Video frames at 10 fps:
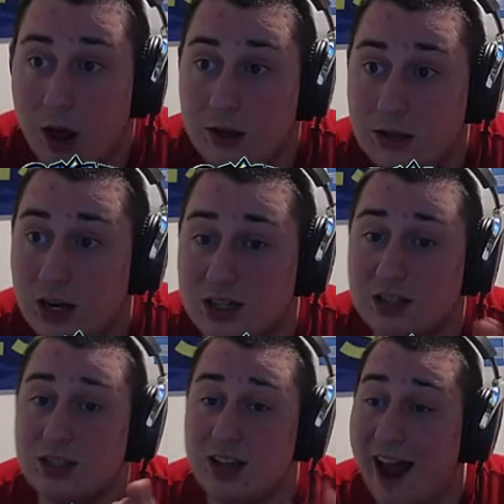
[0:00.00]
Does a
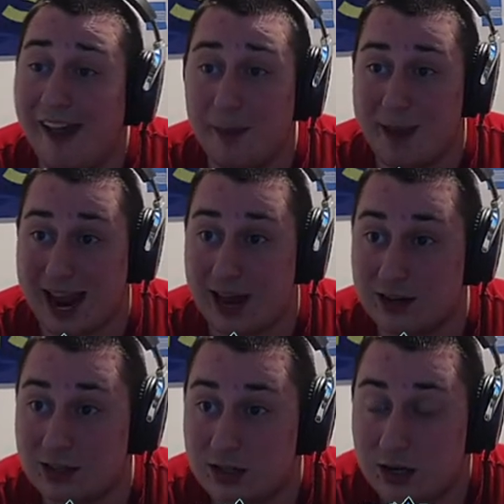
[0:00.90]

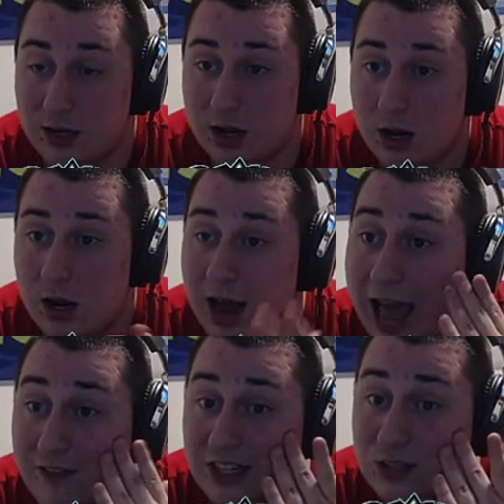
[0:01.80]
Salamence
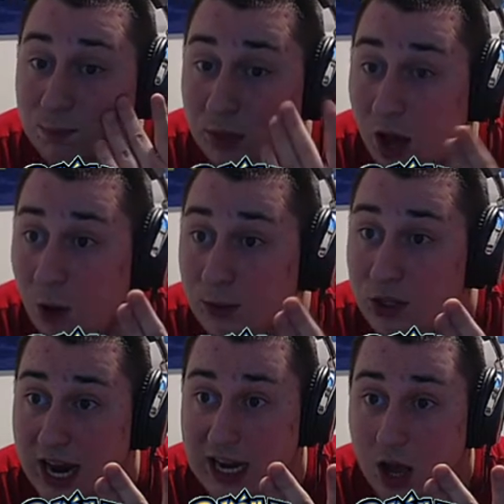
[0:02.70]
have
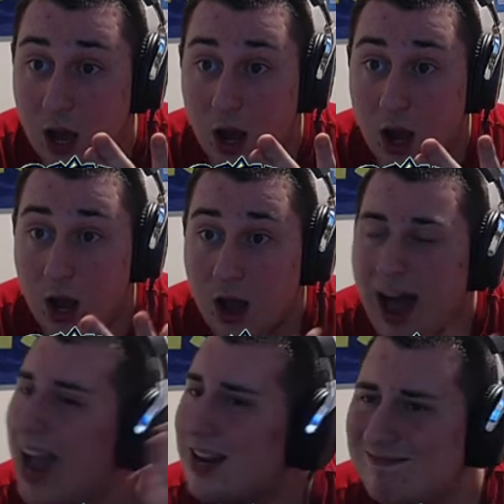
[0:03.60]
explosion?
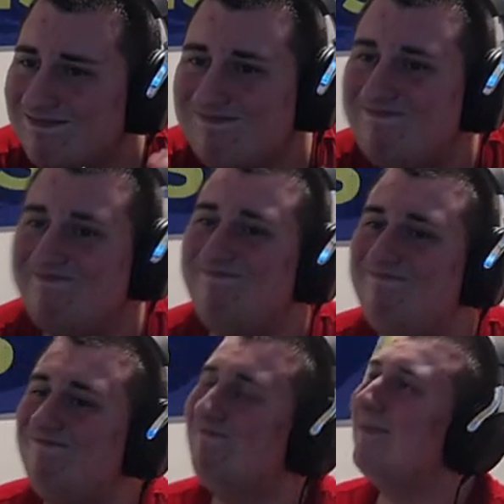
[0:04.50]
I.
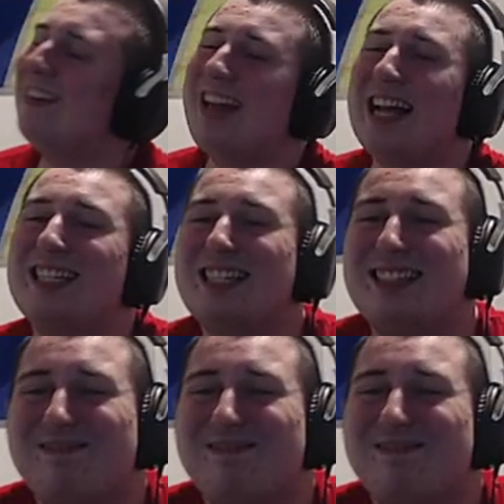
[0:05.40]
Mm, that's.